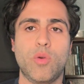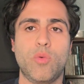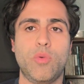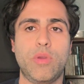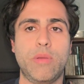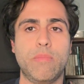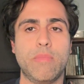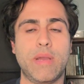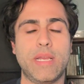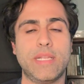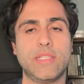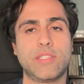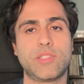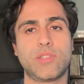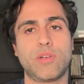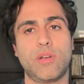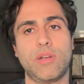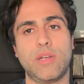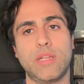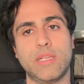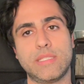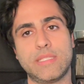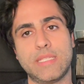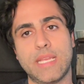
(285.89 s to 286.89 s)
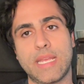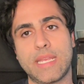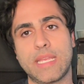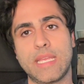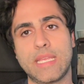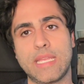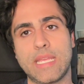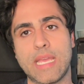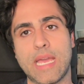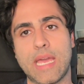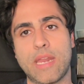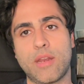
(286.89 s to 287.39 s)
we might start a
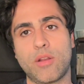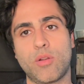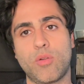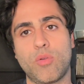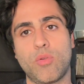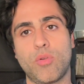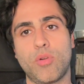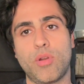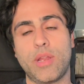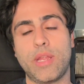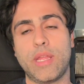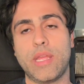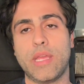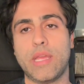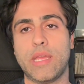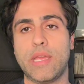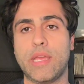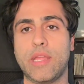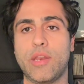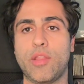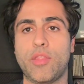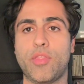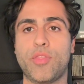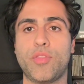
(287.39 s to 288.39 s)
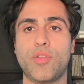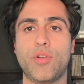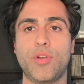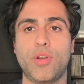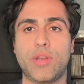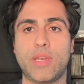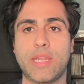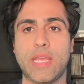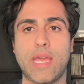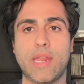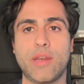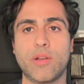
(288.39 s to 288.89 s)
second category and a
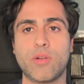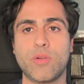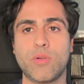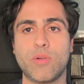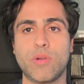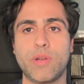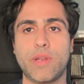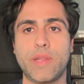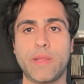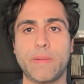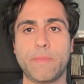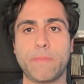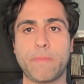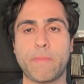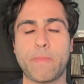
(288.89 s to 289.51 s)
third category.